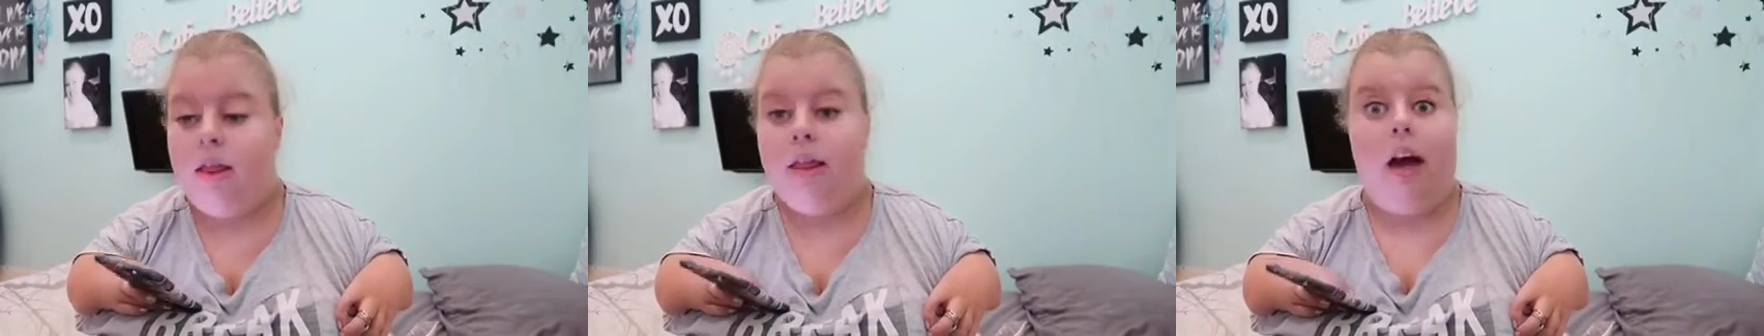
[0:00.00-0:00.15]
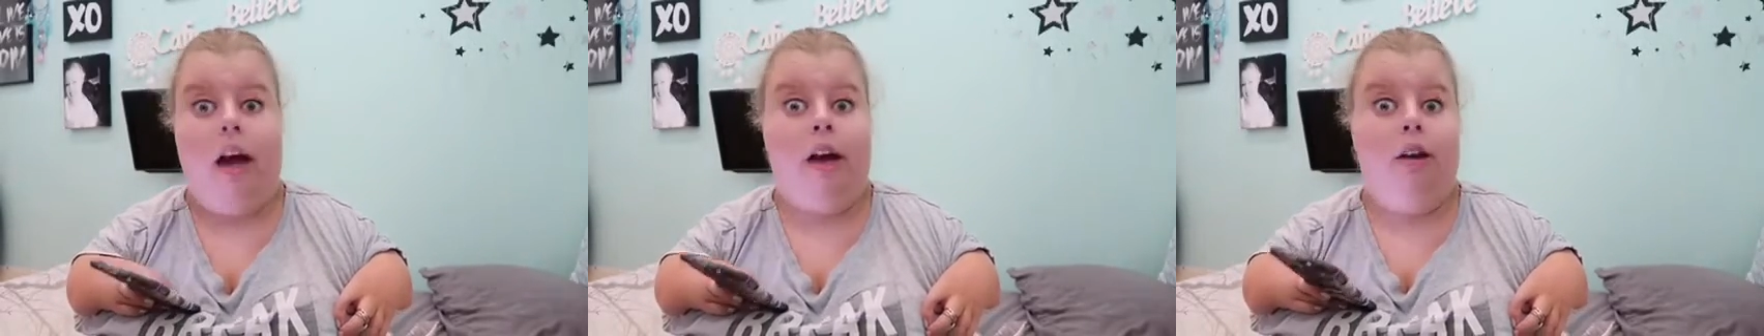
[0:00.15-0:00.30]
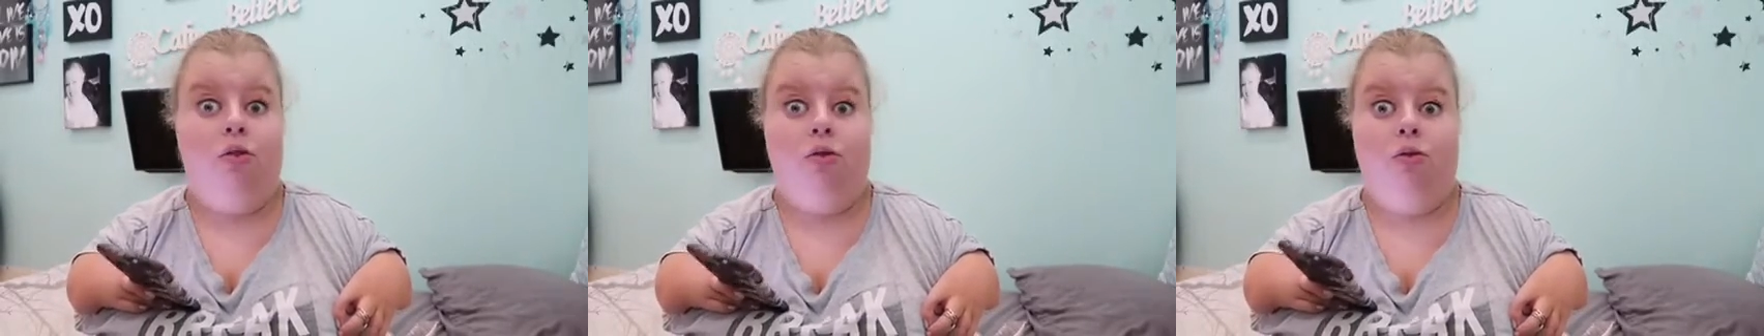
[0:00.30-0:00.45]

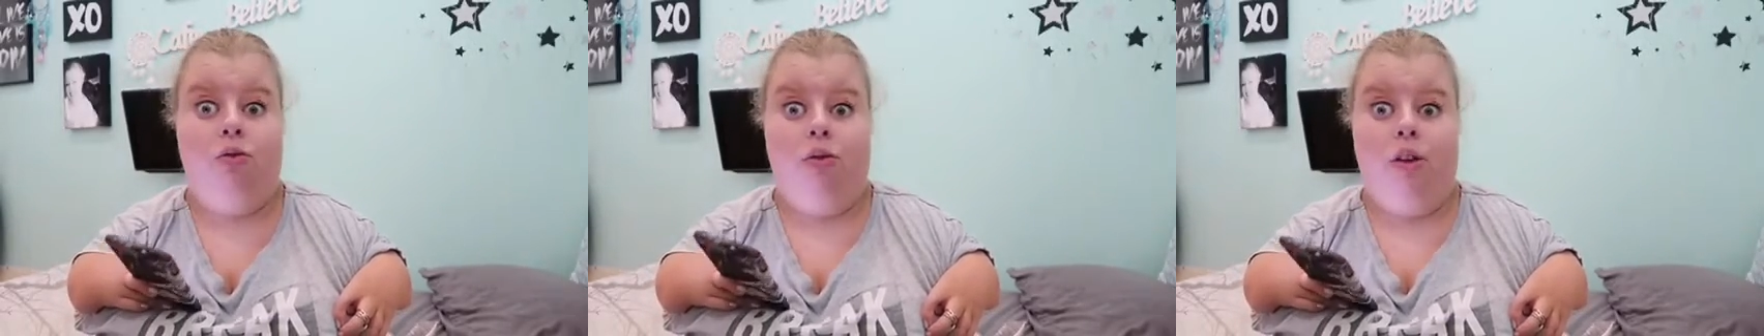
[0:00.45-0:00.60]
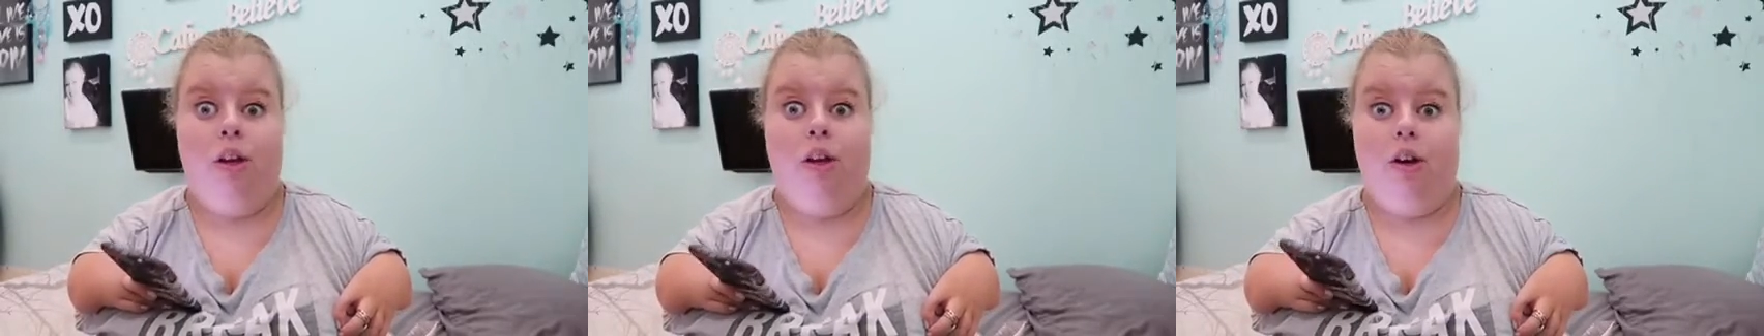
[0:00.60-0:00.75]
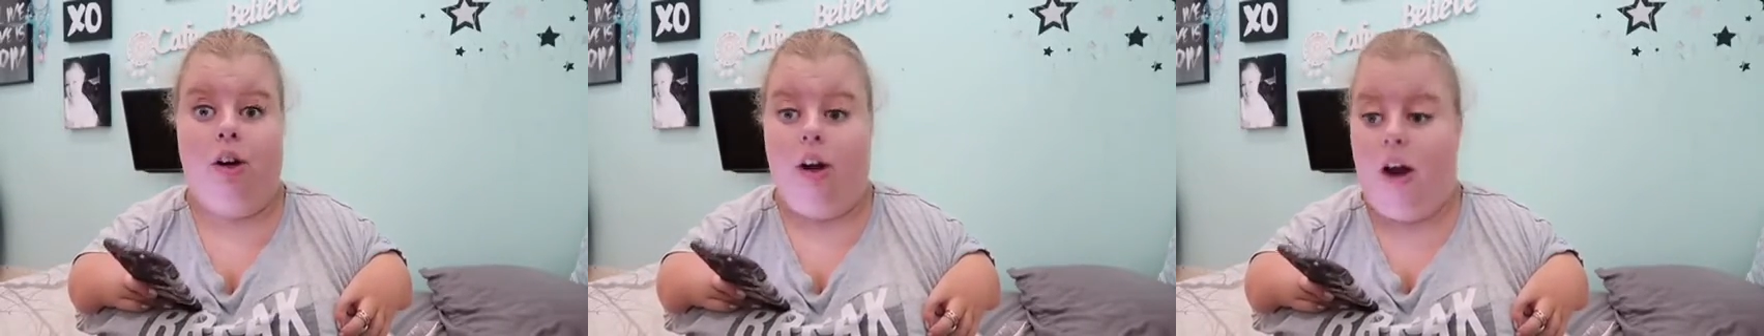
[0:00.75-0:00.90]
That is
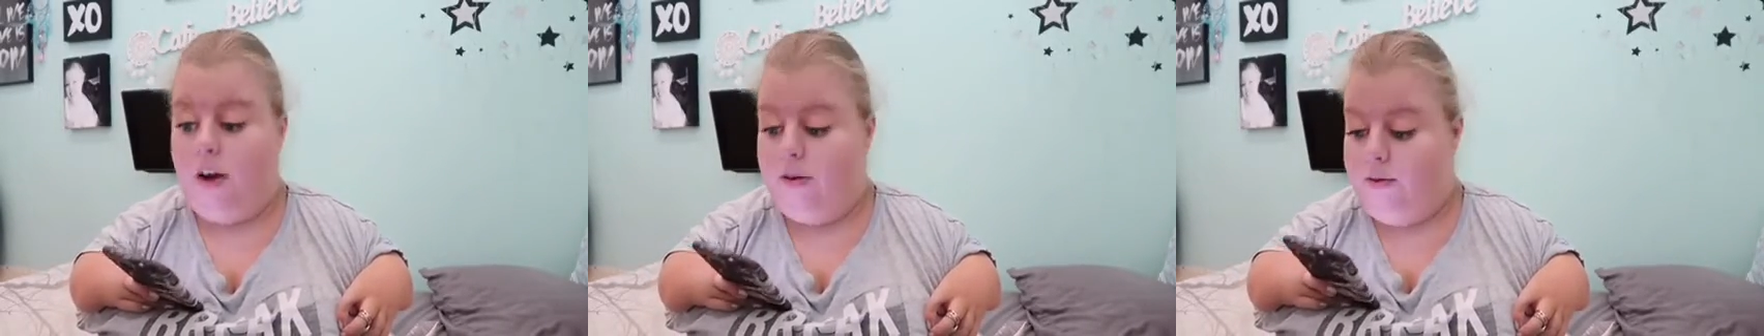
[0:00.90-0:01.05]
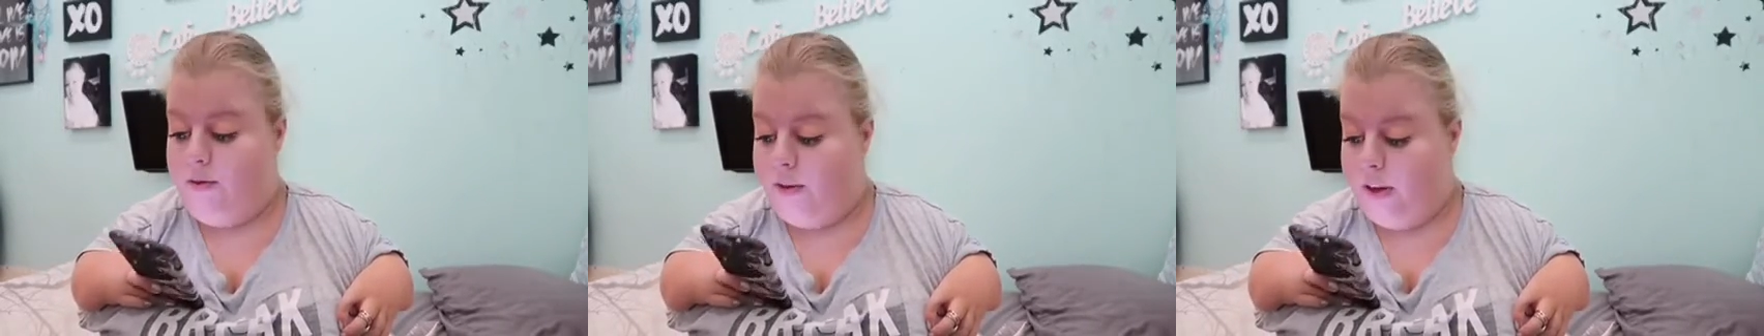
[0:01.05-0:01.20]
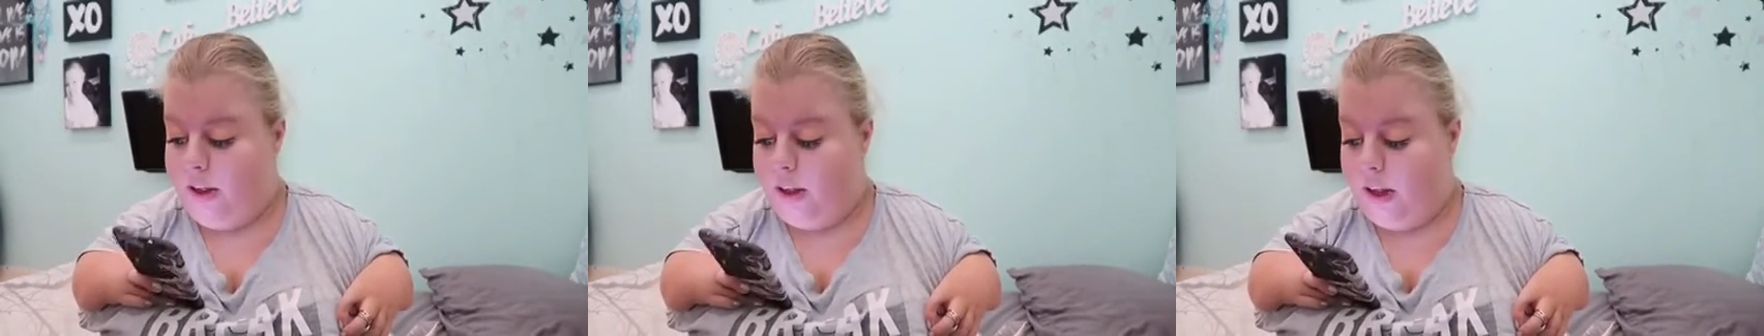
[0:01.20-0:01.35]
really good. I
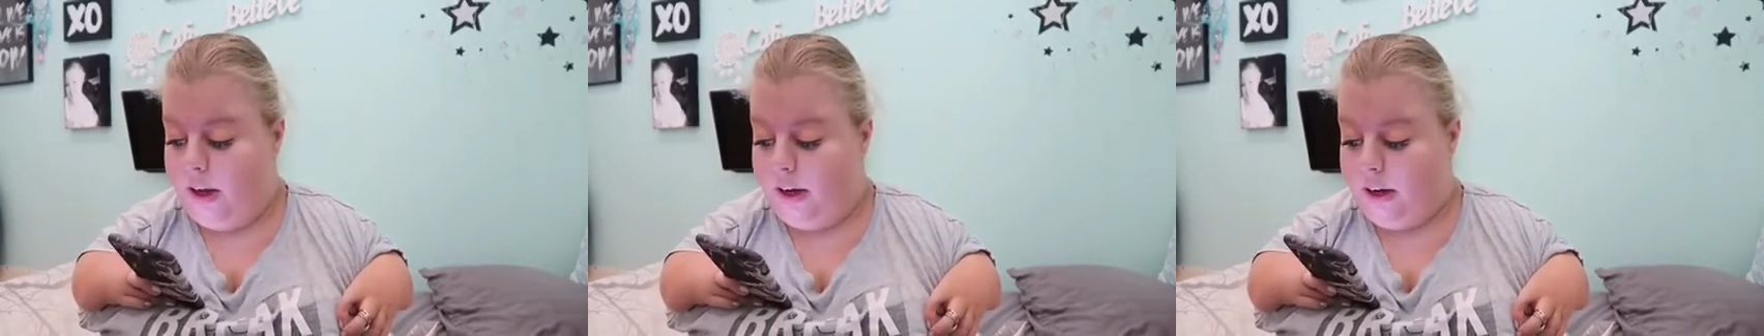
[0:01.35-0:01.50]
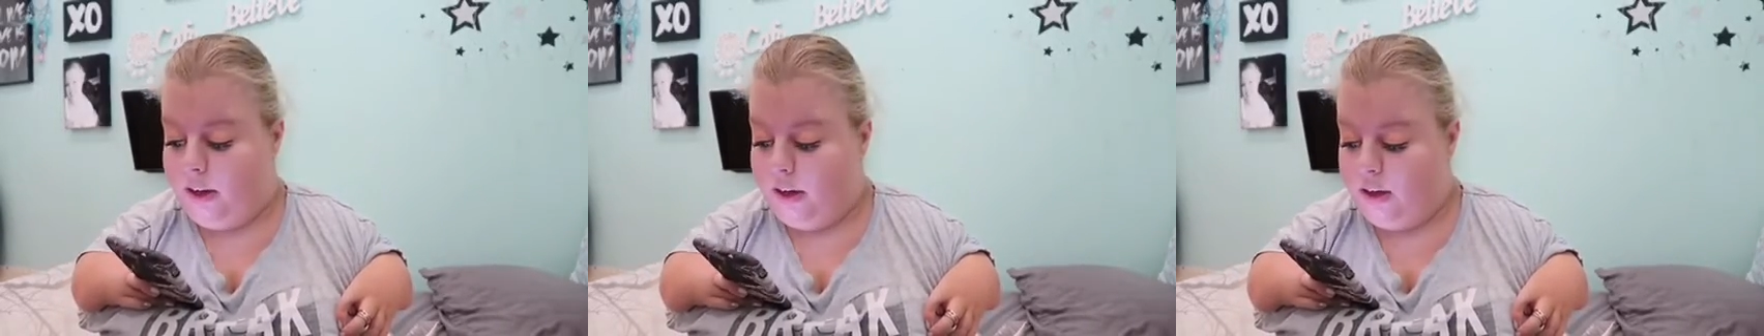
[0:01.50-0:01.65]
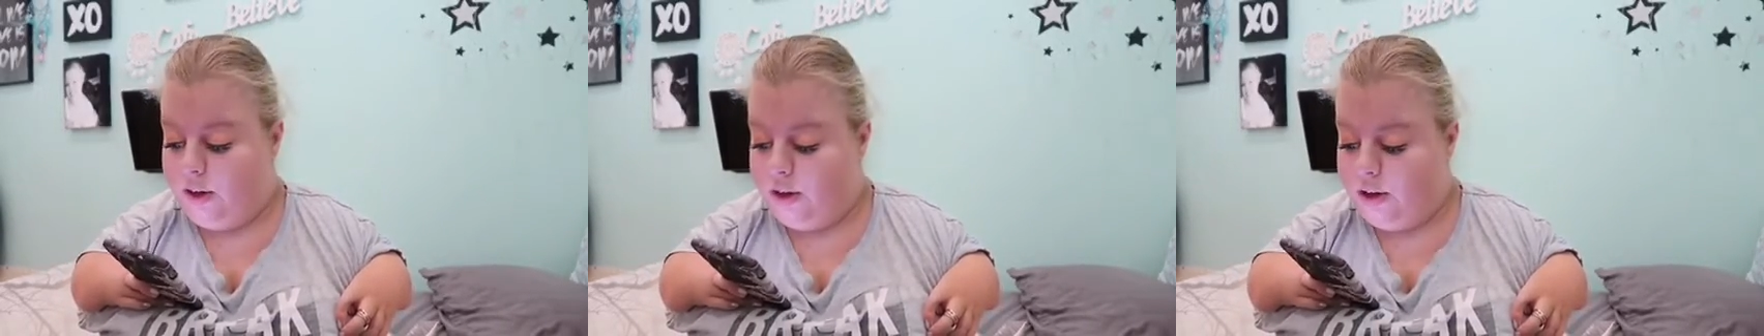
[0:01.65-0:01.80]
really
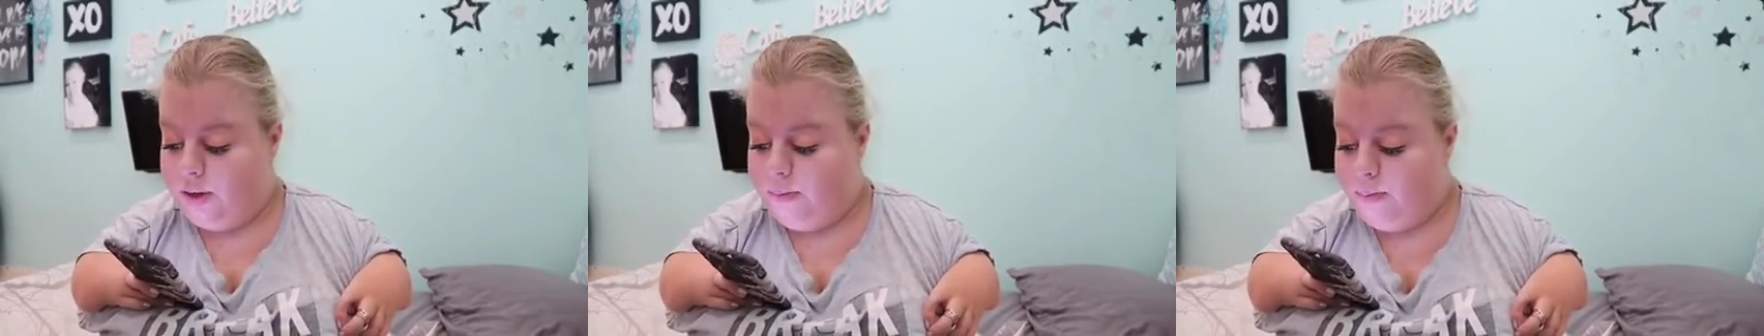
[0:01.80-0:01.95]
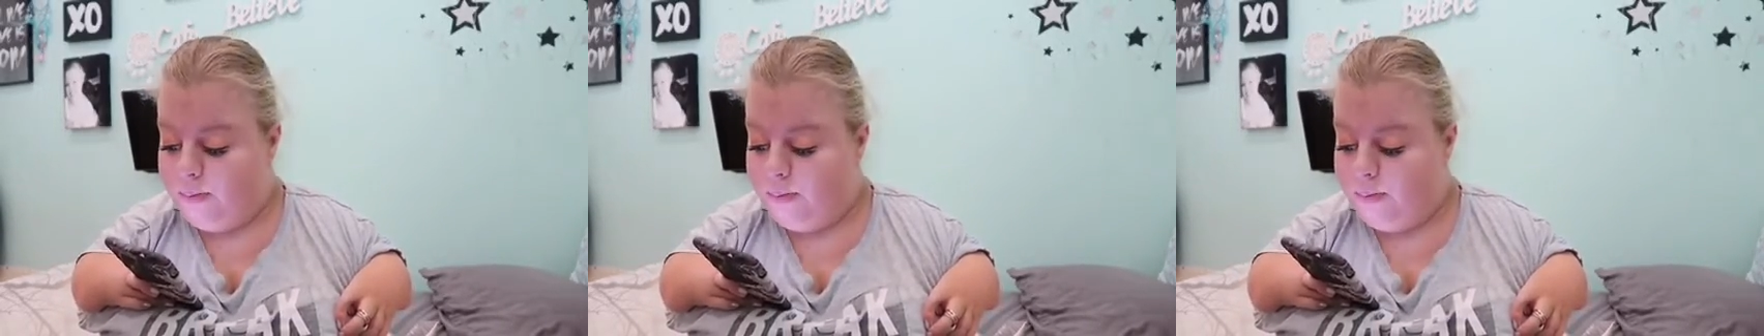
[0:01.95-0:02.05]
like that show.